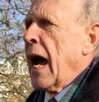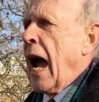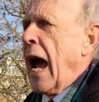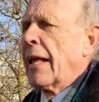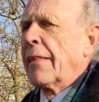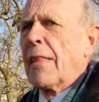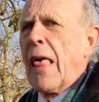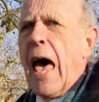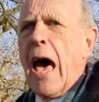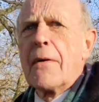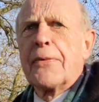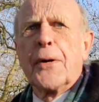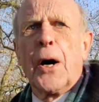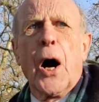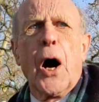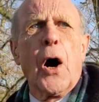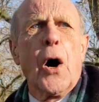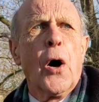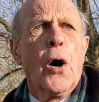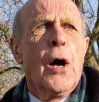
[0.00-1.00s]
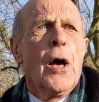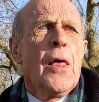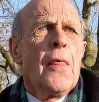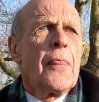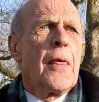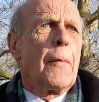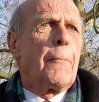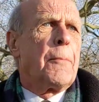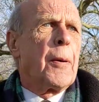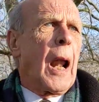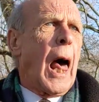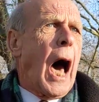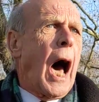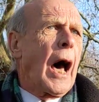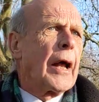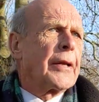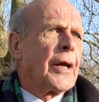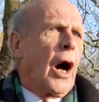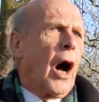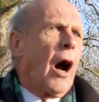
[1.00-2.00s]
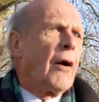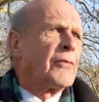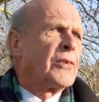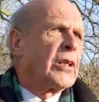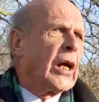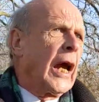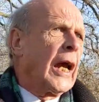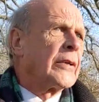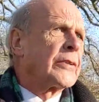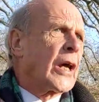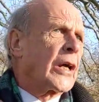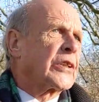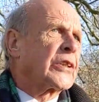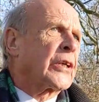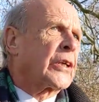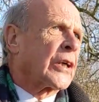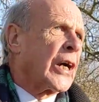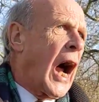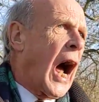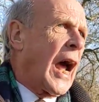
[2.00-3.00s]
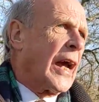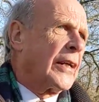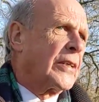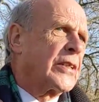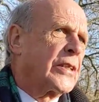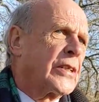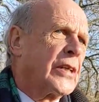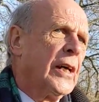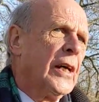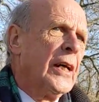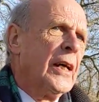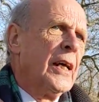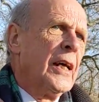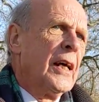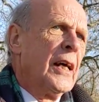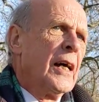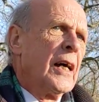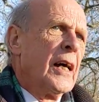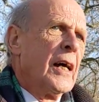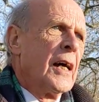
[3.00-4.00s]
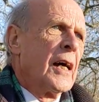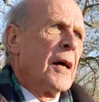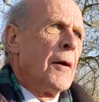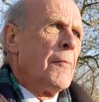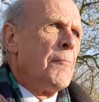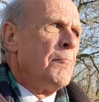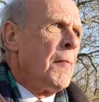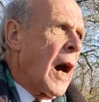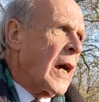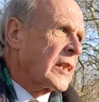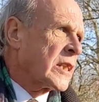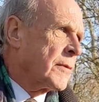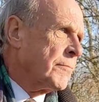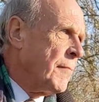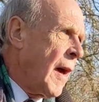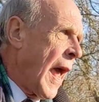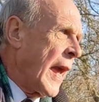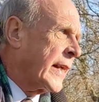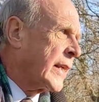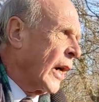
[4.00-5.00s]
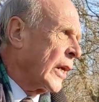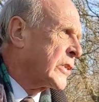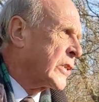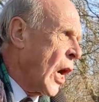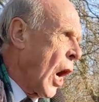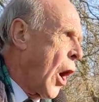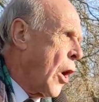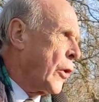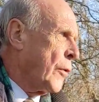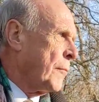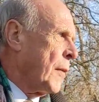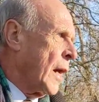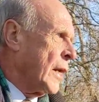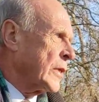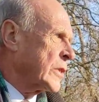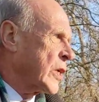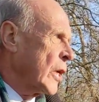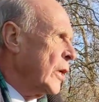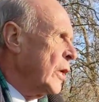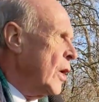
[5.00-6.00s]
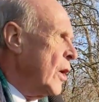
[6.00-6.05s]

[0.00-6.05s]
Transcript: And therefore, the blood of Jesus Christ must make atonement